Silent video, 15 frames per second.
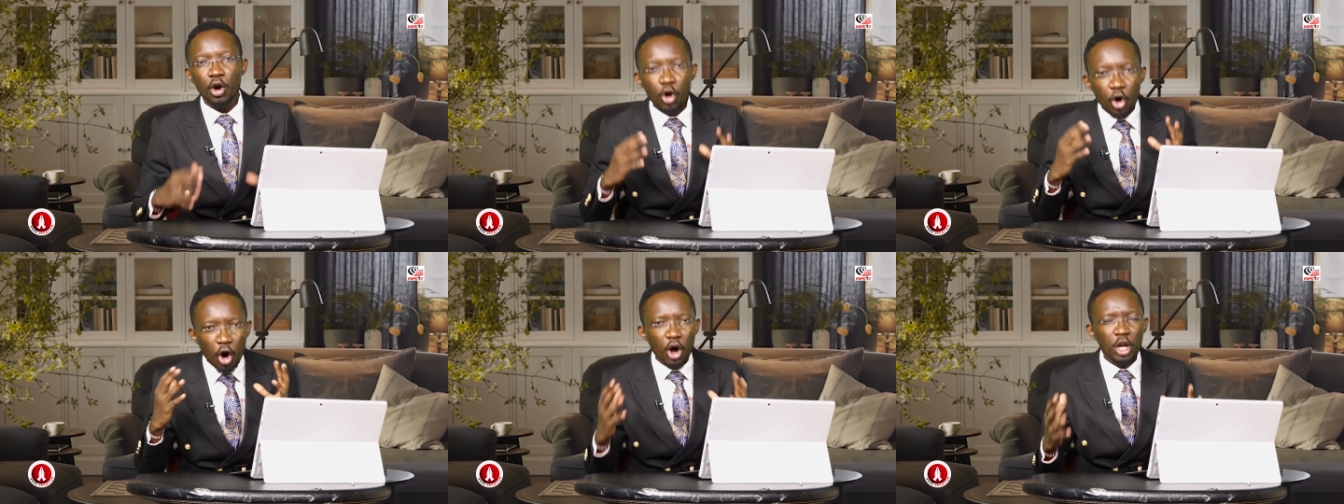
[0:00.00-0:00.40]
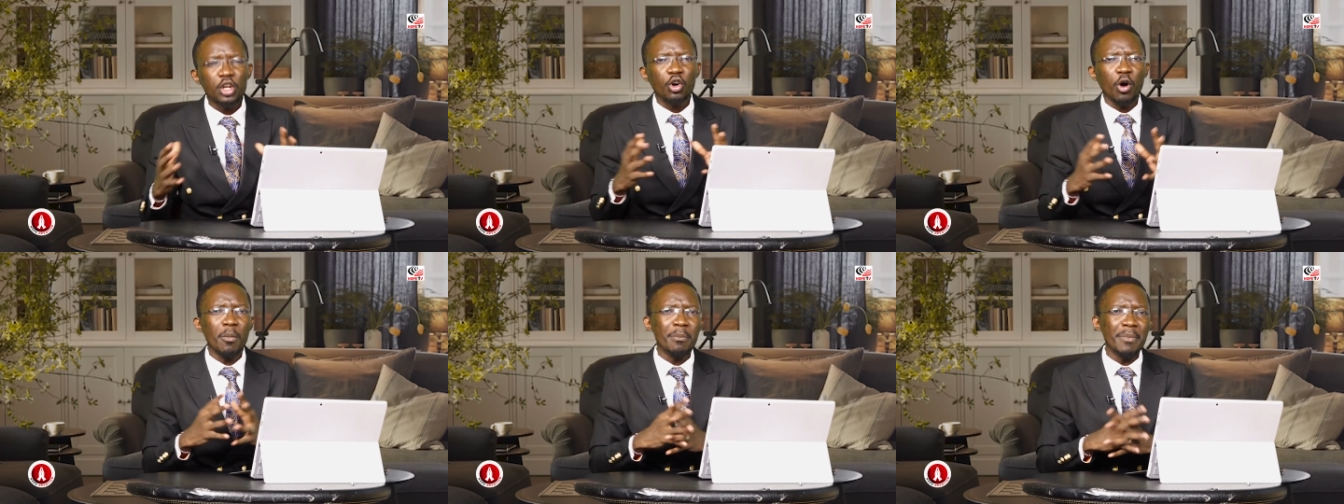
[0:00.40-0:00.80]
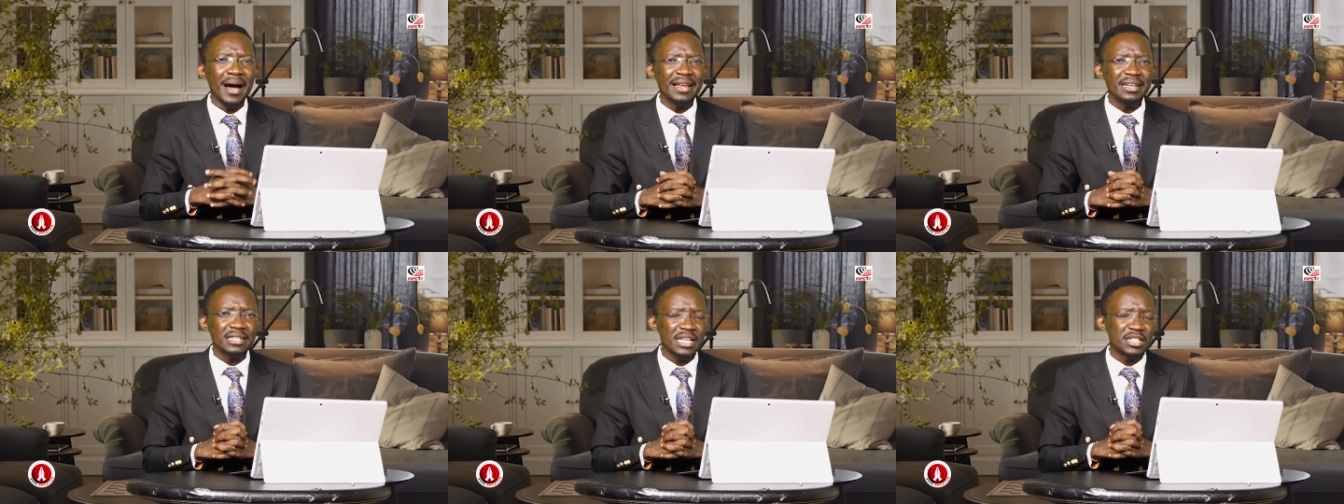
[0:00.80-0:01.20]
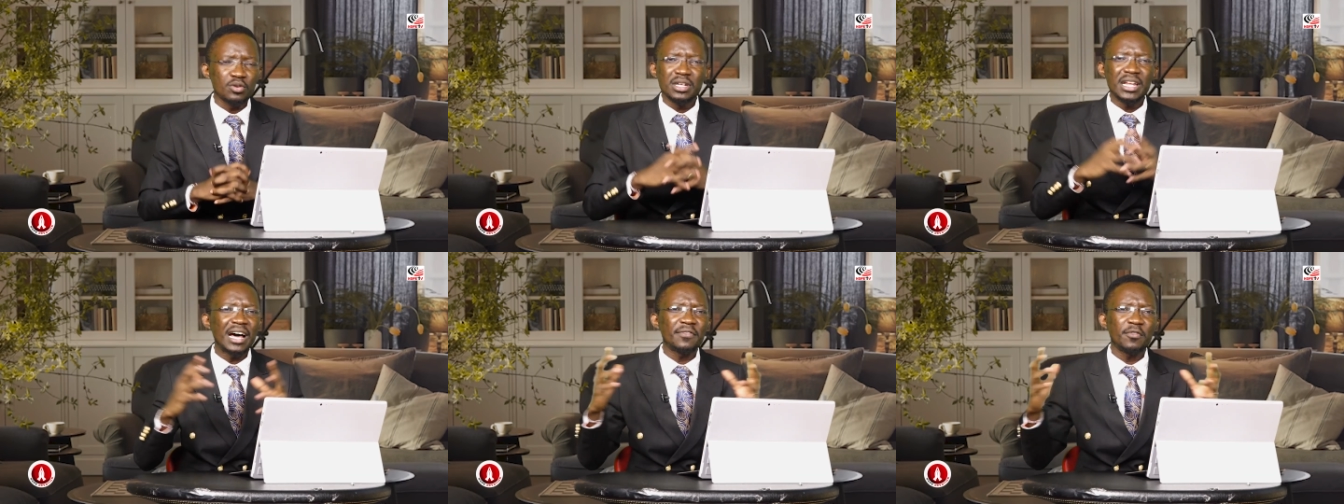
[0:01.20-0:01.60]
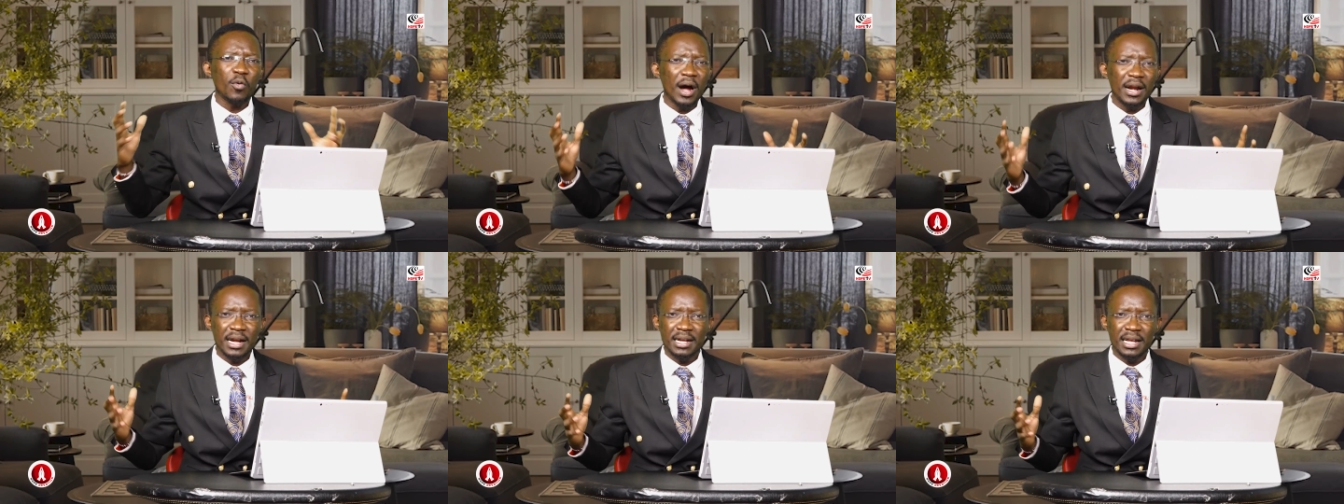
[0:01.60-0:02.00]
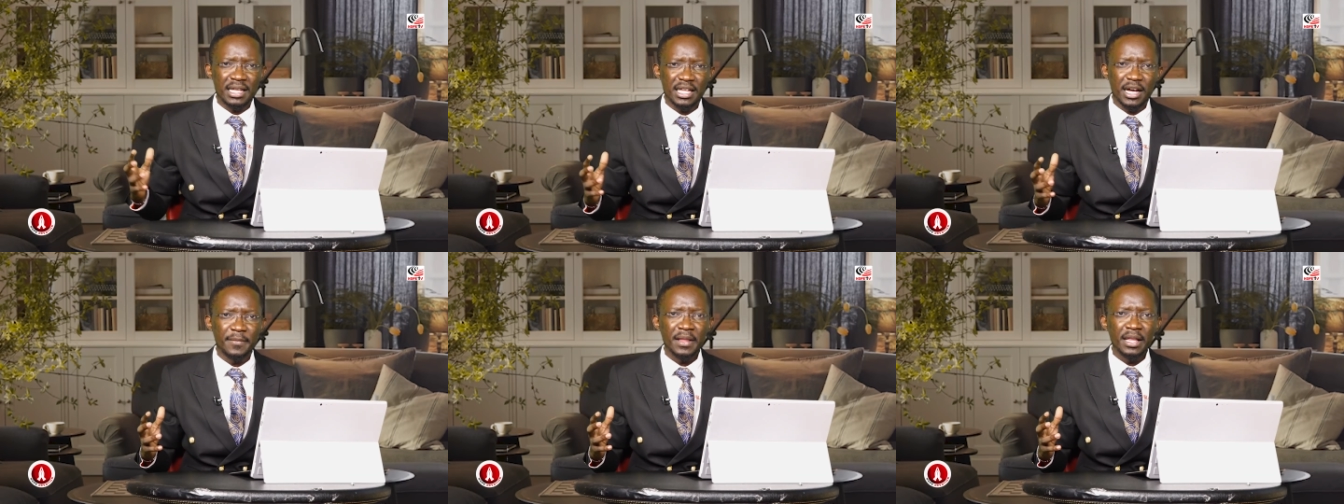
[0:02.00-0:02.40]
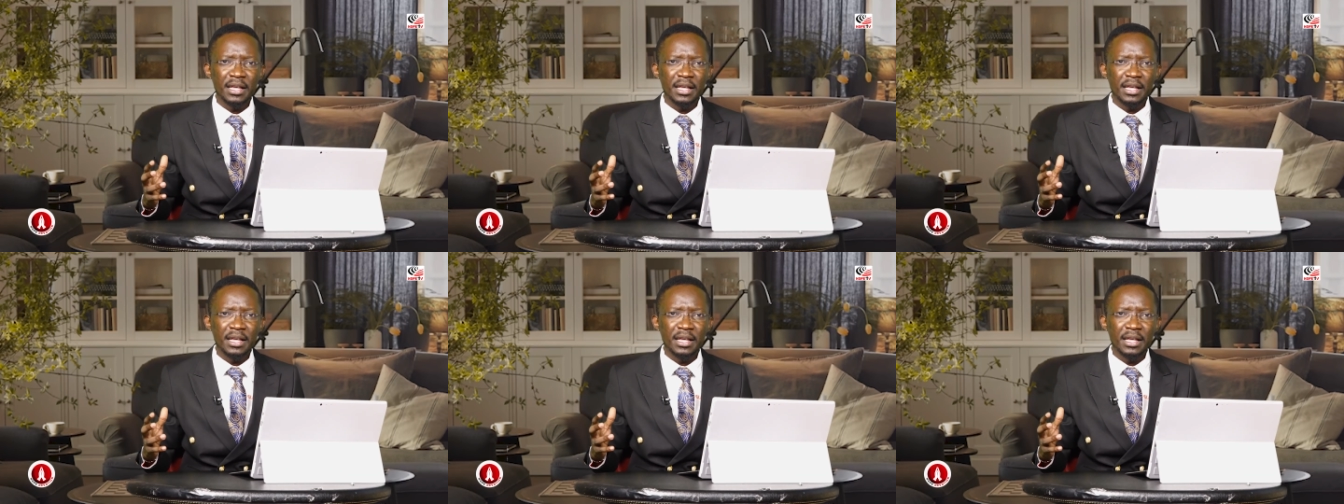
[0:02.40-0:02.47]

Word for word: God commands us to love one another,